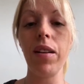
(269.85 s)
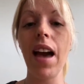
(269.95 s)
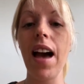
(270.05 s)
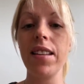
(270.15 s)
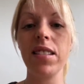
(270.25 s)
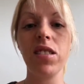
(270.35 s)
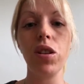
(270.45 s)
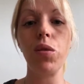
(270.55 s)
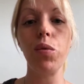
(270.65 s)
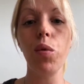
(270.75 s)
Cats
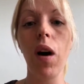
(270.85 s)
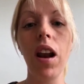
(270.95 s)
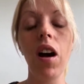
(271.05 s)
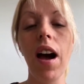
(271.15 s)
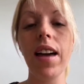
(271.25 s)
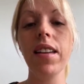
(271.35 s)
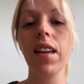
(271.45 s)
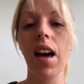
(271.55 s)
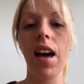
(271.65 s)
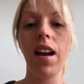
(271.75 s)
do quite
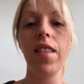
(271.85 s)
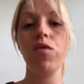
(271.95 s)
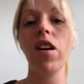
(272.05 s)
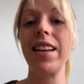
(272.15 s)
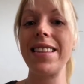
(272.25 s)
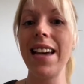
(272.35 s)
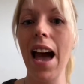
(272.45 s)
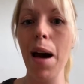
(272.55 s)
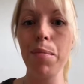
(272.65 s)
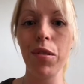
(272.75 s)
like the running
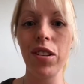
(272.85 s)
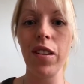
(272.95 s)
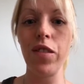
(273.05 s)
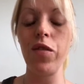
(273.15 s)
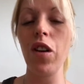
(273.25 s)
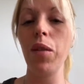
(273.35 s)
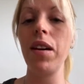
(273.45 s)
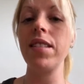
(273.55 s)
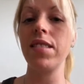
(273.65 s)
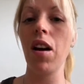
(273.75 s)
tap. I don't know if you've
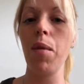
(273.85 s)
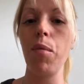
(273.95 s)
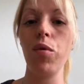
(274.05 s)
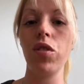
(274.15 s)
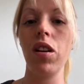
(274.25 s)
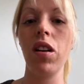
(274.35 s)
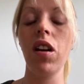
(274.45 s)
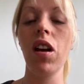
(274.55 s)
noticed on the